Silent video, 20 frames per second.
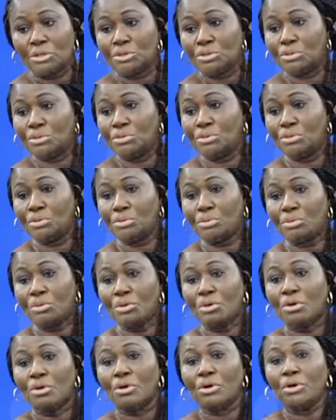to
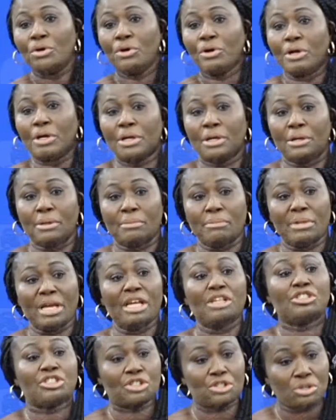
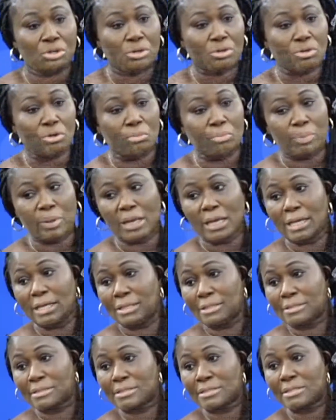ensure
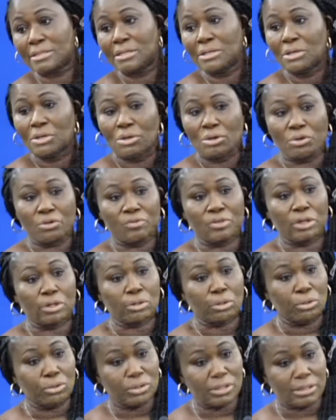compliance of the
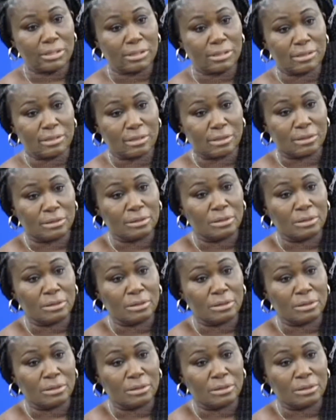close season.